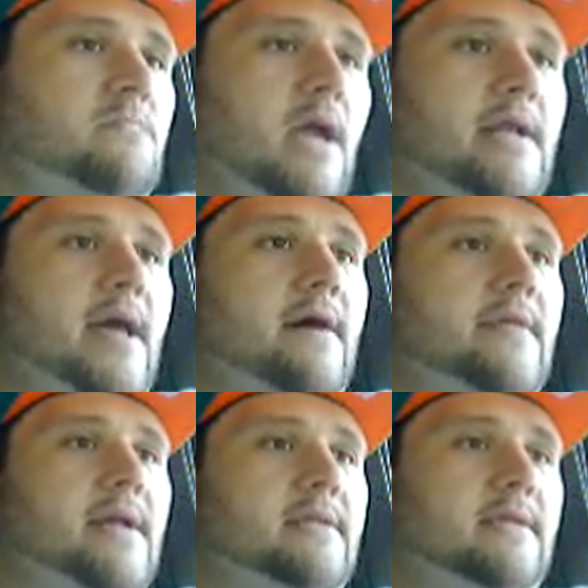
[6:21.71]
And now
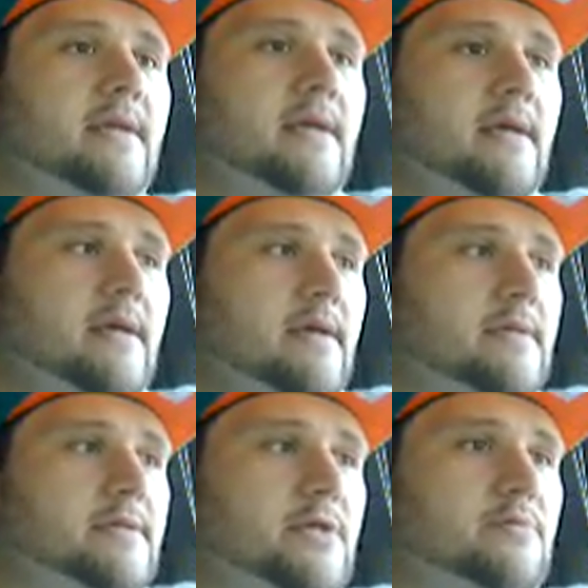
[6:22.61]
that
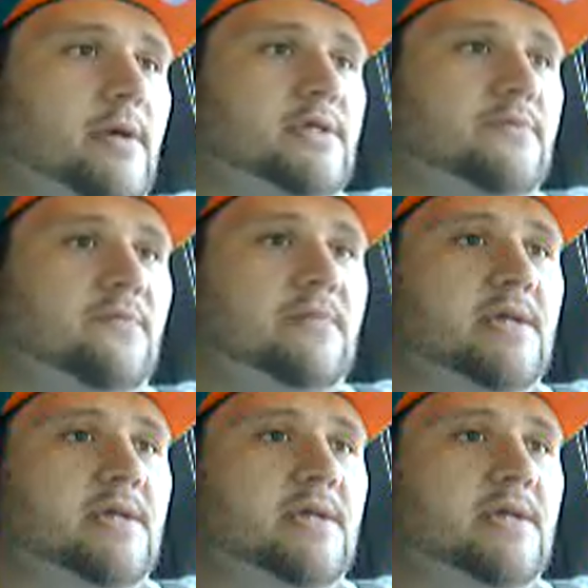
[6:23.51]
the situation for